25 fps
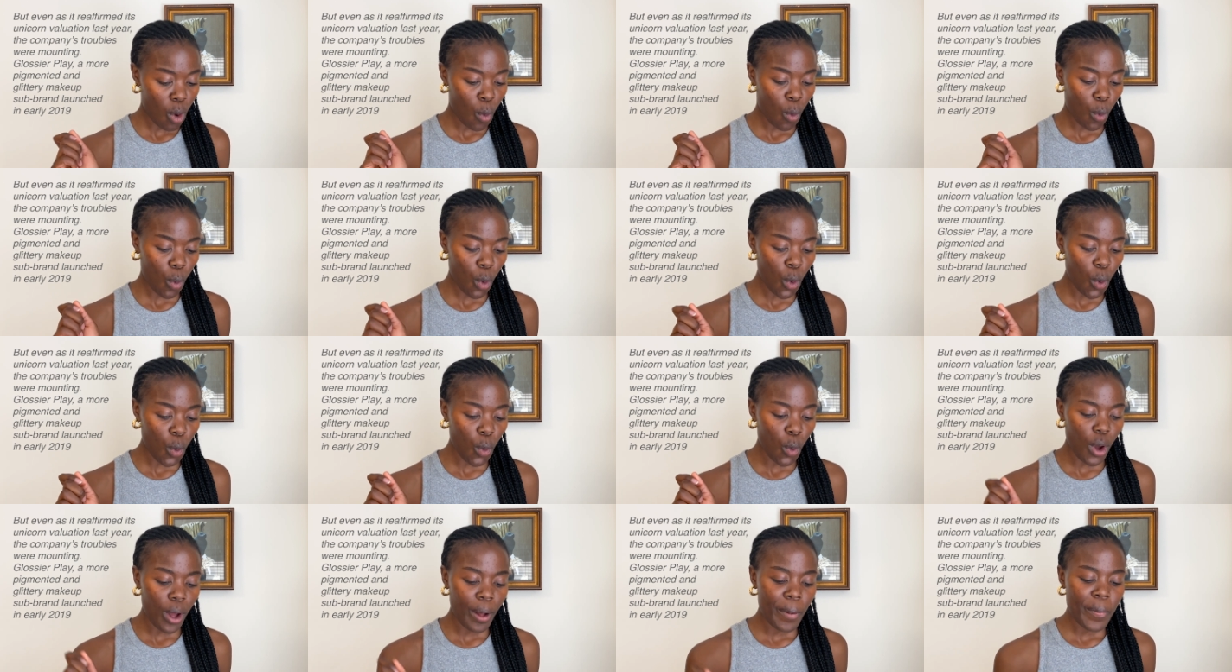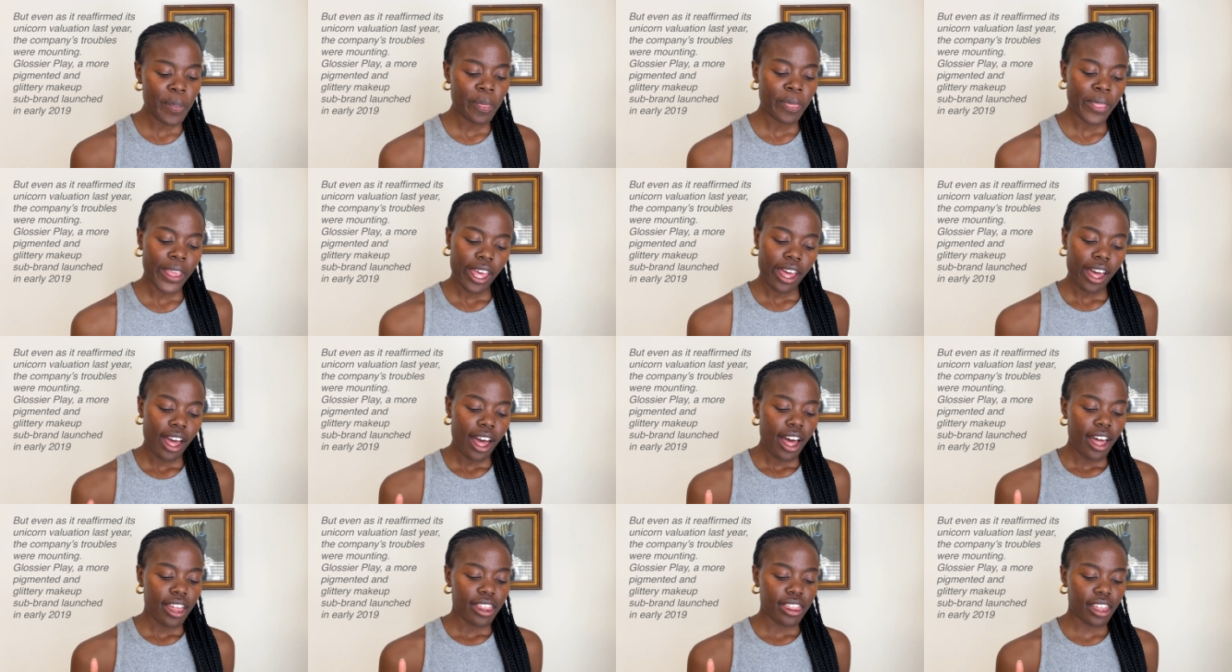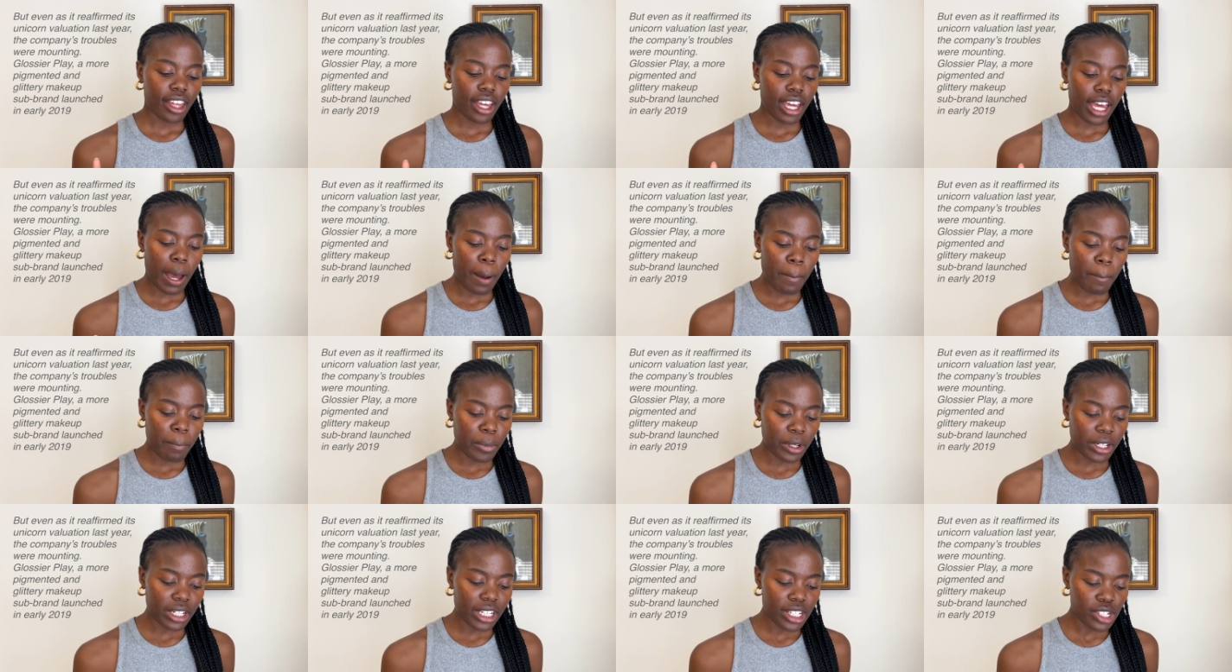Woo! The
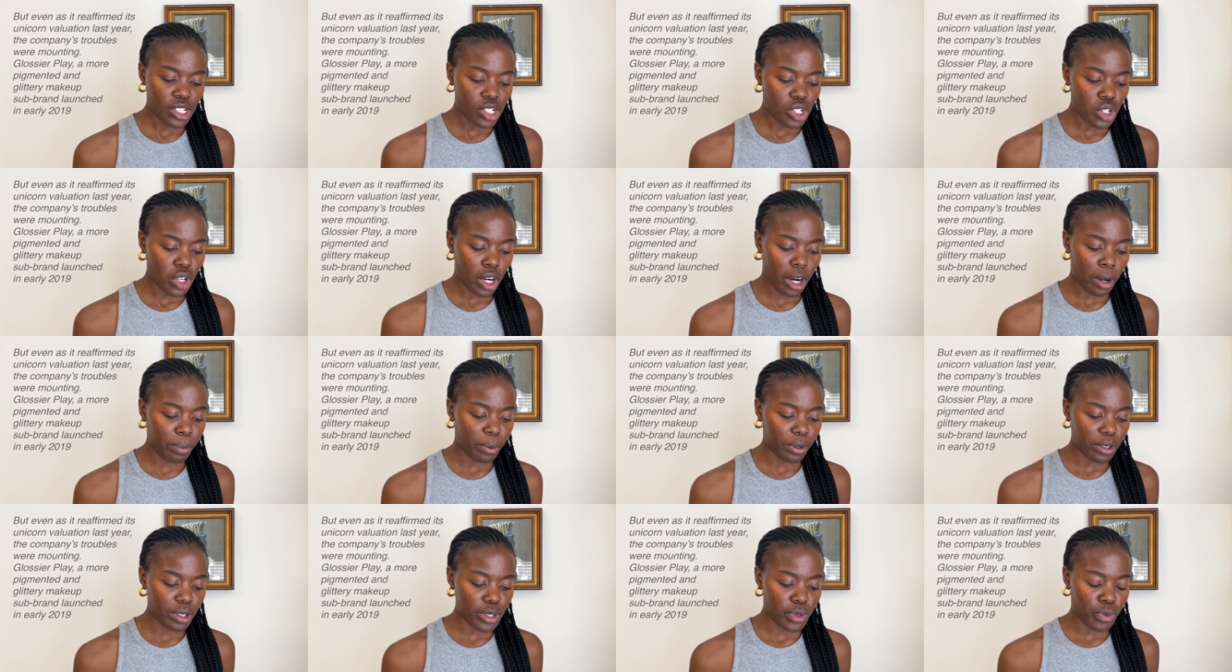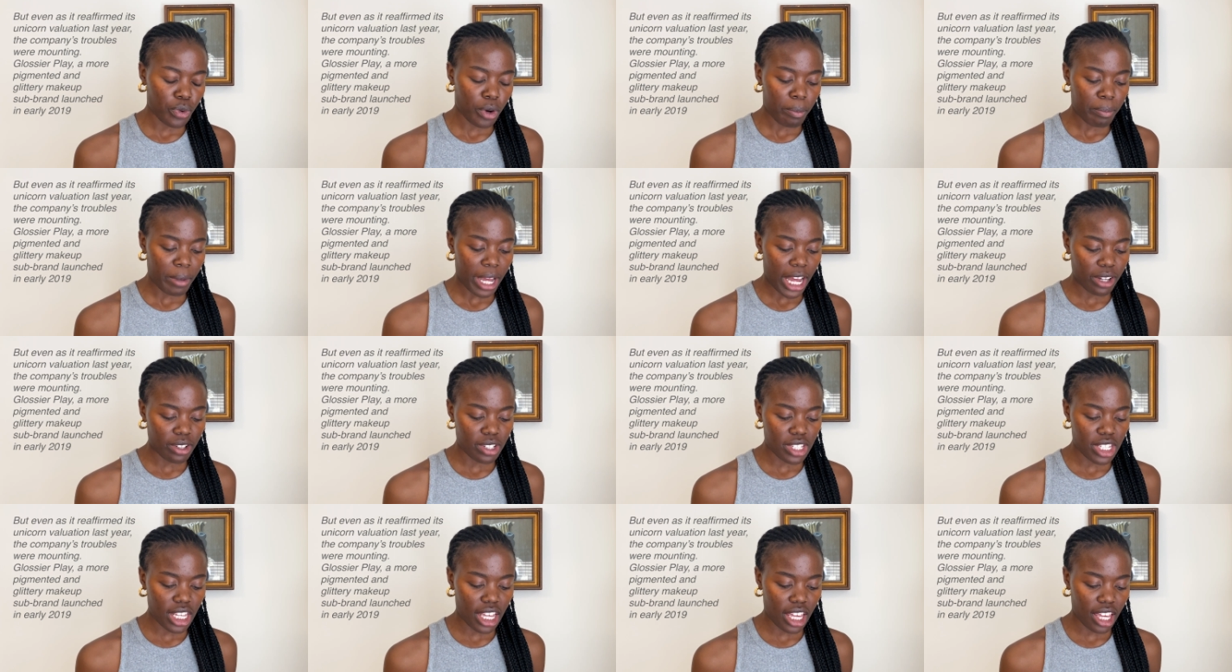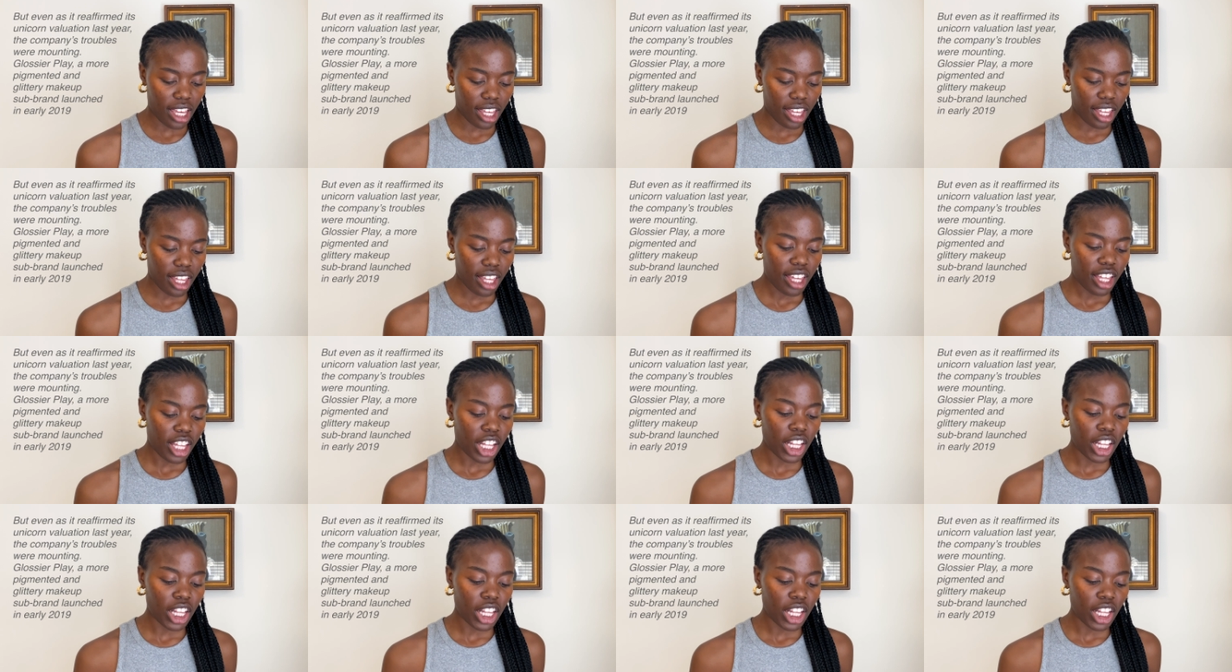company's troubles were mounting.